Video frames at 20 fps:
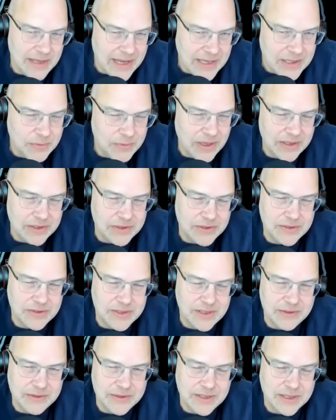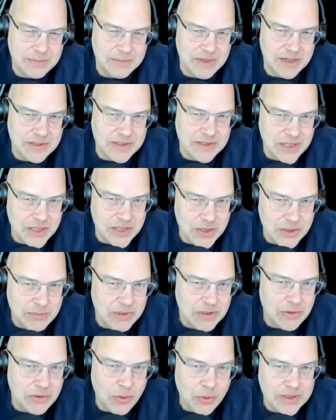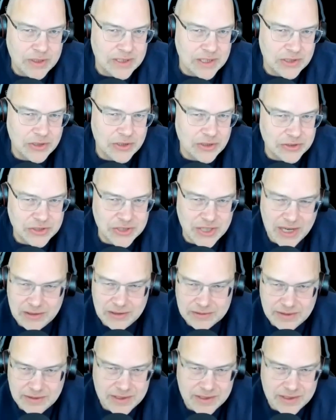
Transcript: as well as your sales experience, human or digital channel,